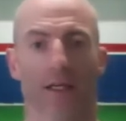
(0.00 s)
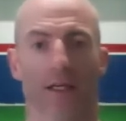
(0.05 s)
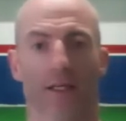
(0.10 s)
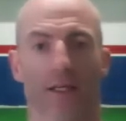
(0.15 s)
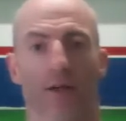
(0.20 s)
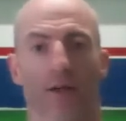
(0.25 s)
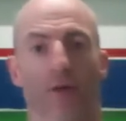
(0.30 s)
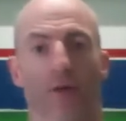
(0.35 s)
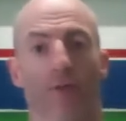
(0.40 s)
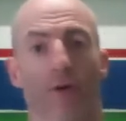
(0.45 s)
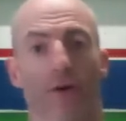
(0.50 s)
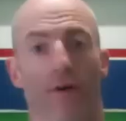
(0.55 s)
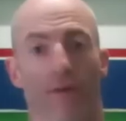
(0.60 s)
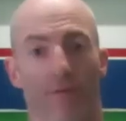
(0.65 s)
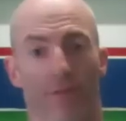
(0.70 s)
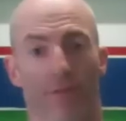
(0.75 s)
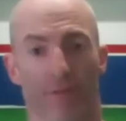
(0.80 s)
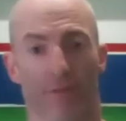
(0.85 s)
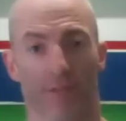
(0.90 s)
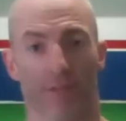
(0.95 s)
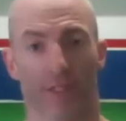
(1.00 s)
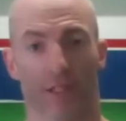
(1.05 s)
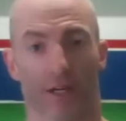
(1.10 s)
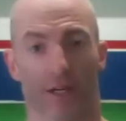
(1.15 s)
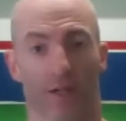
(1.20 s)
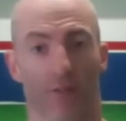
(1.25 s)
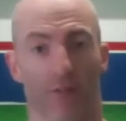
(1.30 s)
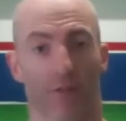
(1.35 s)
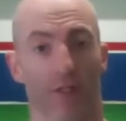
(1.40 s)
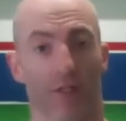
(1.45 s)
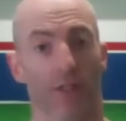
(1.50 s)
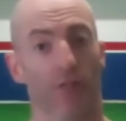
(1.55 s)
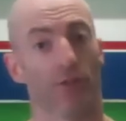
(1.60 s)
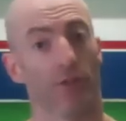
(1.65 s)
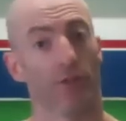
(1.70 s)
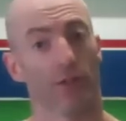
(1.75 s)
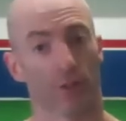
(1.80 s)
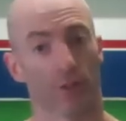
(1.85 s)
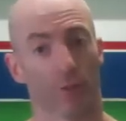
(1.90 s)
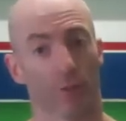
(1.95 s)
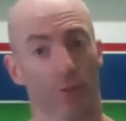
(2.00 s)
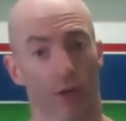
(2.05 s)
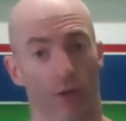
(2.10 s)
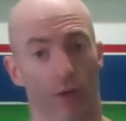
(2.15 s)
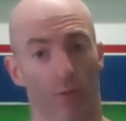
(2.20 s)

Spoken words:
1,500 to somewhere